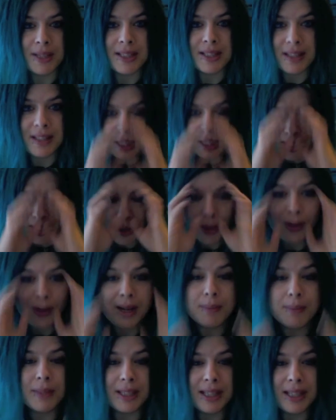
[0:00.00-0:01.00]
He's like, you know,
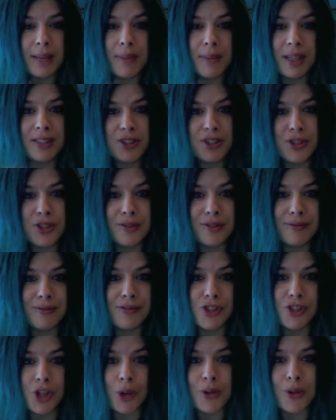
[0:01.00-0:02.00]
let me just
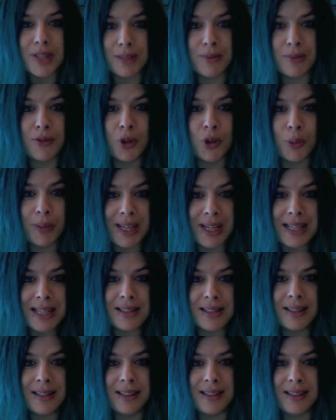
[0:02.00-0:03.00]
show some of your
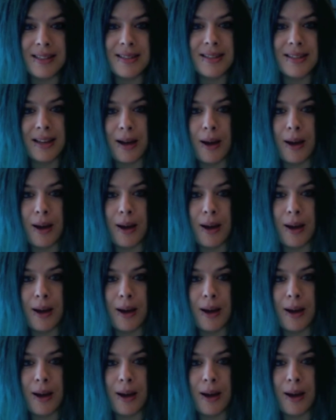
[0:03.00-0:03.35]
pieces.